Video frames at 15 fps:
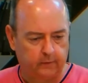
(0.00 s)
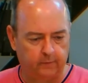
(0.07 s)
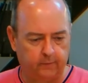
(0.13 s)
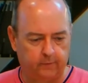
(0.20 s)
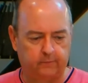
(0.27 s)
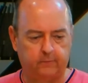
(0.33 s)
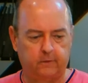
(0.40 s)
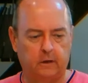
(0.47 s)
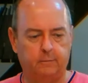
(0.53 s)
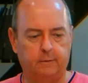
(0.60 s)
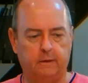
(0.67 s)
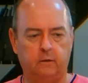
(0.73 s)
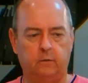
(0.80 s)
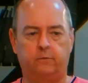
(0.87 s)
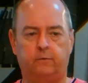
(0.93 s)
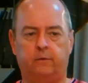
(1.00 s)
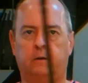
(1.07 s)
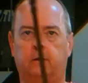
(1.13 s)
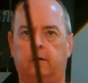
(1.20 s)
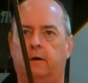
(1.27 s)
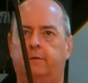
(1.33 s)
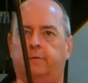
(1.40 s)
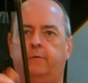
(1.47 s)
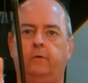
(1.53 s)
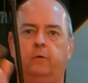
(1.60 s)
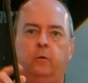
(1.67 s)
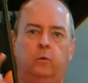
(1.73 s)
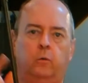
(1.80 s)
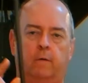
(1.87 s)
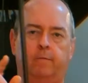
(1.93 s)
This is going to be using uh,
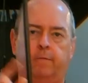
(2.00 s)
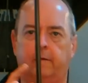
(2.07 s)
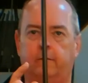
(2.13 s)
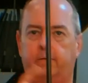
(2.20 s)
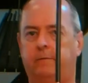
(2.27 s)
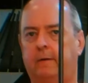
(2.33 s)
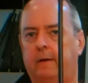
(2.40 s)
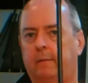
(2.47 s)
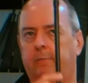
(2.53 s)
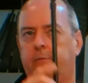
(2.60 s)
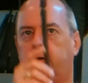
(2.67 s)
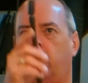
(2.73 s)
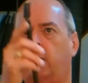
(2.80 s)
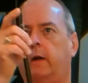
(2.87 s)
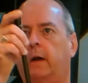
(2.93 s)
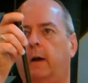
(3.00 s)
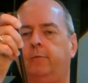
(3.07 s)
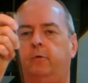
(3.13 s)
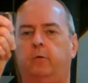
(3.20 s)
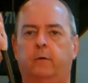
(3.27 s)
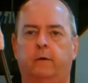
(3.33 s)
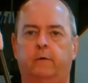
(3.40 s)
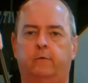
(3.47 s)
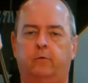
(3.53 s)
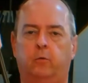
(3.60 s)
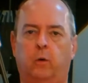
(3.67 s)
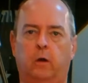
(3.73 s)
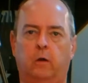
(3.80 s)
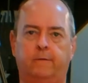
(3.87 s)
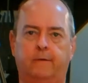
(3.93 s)
two of these stems going up to a
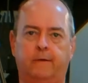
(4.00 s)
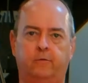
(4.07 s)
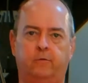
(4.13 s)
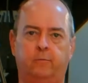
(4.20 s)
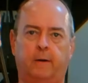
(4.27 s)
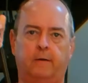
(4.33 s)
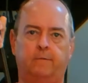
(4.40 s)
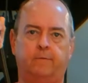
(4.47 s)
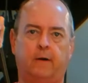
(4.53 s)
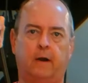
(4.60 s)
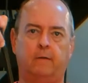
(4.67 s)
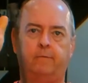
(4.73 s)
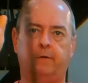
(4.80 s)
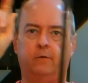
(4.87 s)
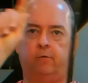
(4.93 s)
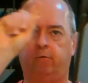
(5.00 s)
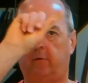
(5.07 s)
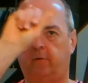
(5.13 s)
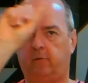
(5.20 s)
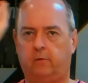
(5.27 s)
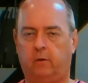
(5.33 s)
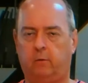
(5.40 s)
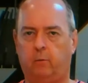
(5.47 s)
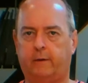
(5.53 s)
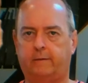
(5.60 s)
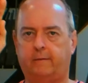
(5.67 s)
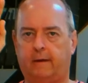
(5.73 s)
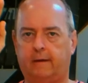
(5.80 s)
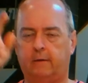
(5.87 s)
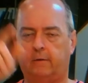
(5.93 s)
12 inch by 5 inch
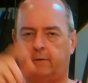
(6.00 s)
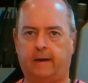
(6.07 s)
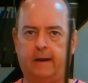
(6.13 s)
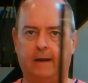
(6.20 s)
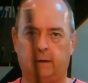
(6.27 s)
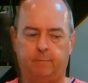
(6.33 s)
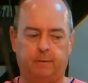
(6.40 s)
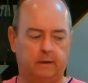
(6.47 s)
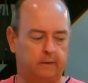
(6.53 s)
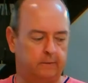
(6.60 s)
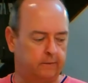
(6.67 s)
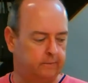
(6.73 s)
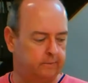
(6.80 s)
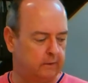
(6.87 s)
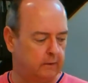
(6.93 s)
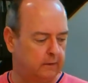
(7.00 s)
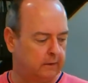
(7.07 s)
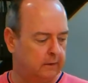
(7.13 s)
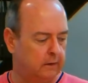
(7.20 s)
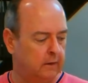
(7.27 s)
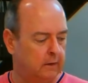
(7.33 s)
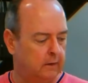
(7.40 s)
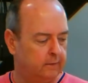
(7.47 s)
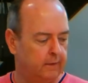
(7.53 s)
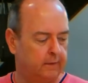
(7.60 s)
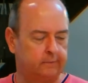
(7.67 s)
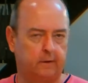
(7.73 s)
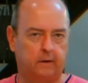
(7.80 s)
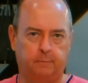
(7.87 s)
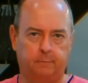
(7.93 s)
rectangular canopy on the ceiling.
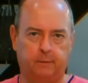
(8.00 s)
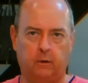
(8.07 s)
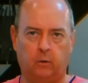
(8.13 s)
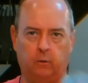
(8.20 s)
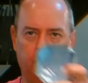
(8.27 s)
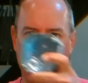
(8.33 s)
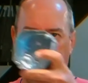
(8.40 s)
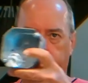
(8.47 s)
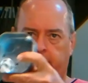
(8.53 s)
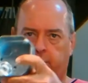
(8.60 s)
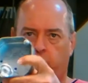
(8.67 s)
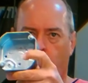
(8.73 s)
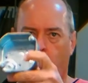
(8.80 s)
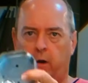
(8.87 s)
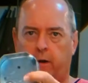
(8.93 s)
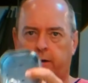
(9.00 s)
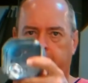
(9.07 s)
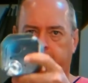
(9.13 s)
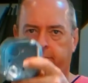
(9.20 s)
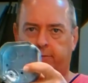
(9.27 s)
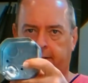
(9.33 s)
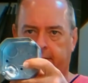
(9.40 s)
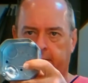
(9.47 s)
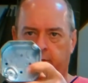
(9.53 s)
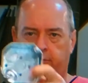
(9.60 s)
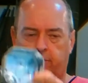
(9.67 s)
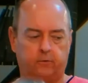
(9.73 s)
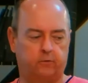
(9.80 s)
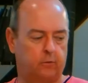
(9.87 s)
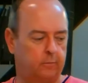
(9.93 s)
That's going to be going over one standard
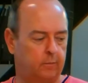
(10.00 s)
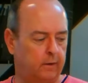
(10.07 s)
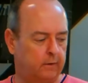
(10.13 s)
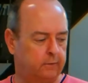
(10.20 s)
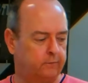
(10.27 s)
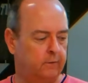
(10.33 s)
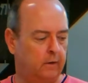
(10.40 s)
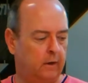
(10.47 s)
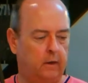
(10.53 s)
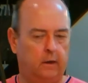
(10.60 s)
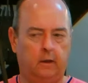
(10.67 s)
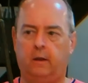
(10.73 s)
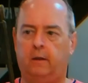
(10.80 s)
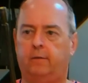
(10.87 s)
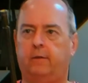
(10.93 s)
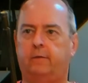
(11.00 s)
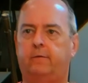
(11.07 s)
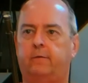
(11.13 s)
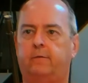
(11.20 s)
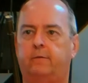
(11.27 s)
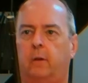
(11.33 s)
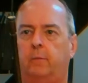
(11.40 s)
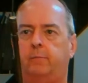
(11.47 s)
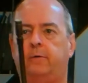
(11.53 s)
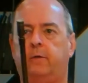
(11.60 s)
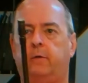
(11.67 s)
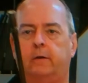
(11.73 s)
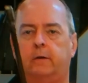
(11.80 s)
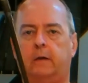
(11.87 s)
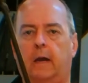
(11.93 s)
junction box. This is slope
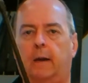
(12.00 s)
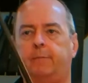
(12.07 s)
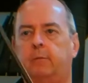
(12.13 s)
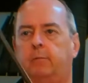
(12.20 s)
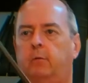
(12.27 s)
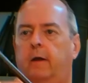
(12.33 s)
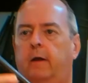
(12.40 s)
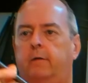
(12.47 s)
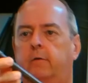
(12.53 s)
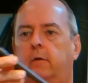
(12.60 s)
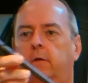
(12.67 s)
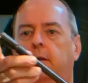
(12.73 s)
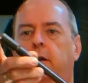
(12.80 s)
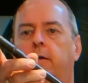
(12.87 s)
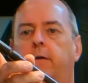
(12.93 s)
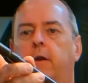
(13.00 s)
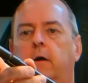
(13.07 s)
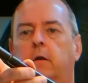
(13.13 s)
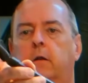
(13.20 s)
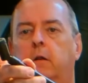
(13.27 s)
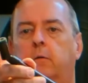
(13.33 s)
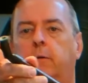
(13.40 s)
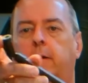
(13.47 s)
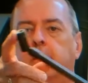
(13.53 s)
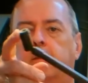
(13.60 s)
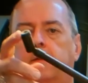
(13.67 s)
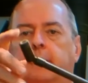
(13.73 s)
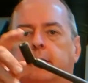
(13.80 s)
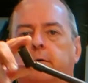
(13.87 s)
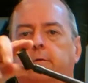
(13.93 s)
ceiling adaptable, has a little knuckle right
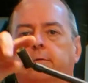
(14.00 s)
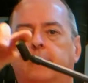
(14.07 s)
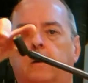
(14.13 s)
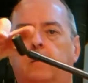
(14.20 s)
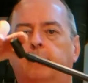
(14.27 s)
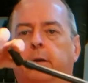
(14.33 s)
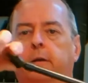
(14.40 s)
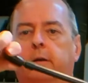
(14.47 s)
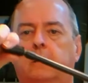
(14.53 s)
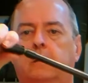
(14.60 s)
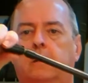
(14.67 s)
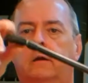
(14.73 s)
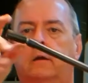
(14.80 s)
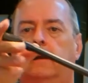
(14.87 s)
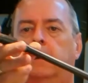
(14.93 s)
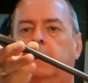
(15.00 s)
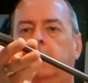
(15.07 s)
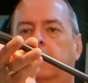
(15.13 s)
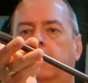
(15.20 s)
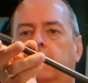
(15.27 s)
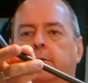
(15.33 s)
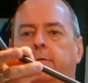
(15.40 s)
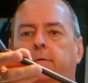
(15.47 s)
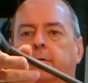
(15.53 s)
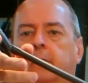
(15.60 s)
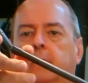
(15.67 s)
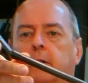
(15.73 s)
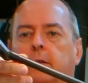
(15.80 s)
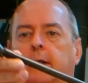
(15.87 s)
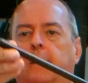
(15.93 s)
there. See how I'm bending that? And this is
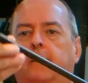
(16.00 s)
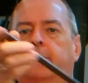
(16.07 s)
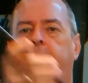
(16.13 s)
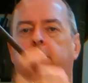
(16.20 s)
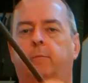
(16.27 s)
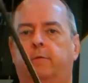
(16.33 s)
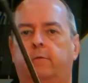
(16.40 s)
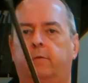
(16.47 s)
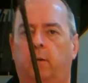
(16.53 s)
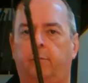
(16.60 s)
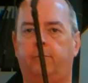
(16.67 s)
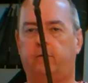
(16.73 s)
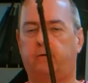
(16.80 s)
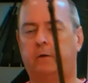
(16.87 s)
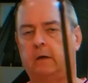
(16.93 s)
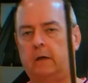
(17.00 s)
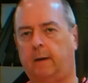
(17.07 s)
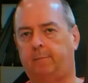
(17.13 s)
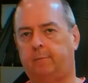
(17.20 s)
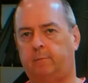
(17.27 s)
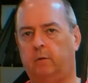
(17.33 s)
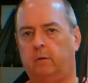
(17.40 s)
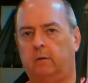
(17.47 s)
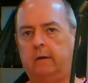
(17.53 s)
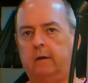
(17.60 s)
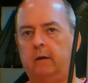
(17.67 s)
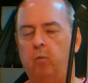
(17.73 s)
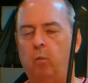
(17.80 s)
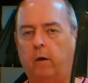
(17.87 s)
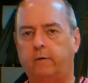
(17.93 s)
going to allow this to be slope ceiling adaptable
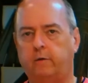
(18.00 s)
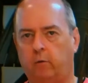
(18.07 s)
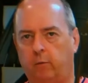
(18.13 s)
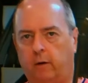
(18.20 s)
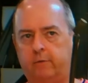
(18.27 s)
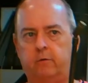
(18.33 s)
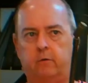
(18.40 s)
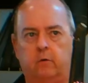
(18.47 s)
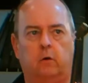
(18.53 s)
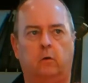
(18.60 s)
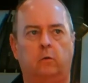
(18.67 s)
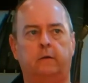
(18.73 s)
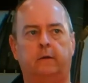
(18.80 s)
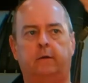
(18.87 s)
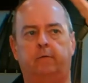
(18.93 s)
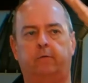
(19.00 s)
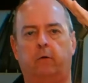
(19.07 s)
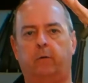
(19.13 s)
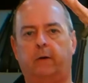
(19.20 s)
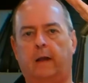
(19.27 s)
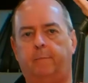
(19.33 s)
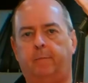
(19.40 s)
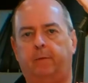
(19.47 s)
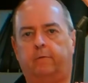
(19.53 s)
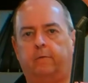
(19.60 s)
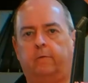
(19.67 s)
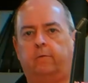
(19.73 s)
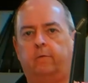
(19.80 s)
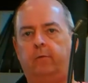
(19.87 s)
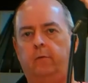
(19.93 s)
in one direction only. So what happens
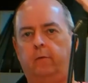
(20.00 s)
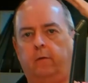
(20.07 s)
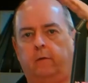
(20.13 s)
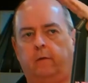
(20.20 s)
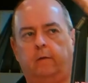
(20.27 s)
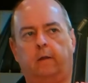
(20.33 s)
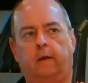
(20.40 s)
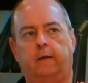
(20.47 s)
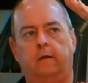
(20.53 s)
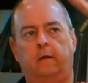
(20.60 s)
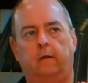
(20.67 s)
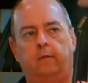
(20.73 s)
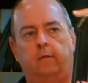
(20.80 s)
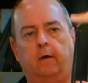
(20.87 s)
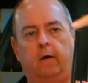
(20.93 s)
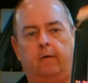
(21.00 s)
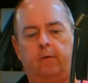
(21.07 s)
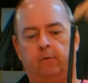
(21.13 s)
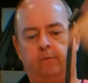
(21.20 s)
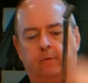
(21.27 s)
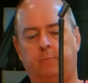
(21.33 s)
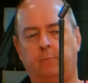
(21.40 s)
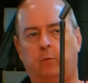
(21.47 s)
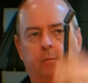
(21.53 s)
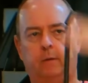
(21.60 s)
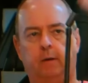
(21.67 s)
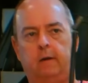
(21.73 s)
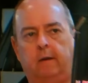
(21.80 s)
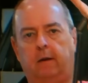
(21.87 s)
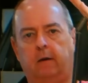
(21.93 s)
is, like, the other stem would
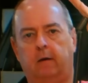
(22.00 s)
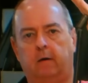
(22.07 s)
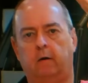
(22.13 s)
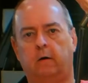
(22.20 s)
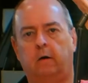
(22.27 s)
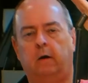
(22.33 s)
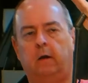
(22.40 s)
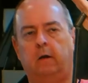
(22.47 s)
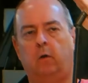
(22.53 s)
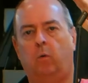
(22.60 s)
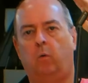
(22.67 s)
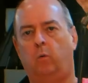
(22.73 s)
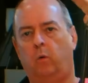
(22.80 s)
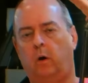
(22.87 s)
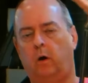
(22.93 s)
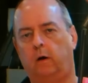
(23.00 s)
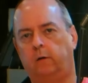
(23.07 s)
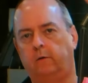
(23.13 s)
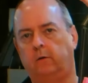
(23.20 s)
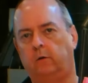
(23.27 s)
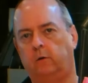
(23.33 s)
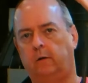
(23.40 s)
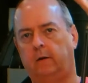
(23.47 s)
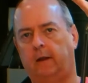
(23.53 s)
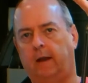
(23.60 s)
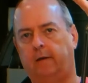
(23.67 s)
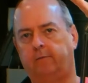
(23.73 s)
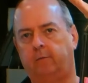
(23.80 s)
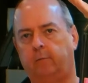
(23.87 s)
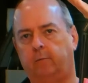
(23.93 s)
be here. Uh,
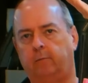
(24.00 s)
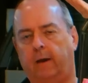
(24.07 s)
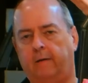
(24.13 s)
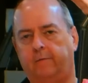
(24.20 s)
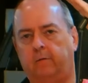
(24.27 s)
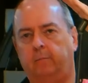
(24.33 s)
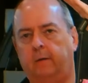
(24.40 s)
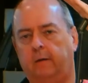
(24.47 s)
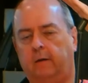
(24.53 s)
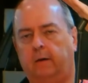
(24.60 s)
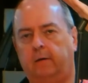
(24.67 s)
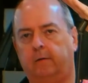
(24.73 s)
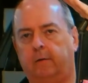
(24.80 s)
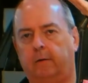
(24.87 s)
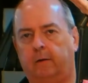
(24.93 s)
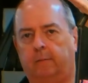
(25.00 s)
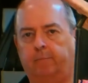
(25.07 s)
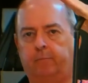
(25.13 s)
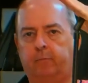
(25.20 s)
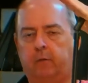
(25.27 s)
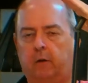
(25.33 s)
has to has to be uh, um,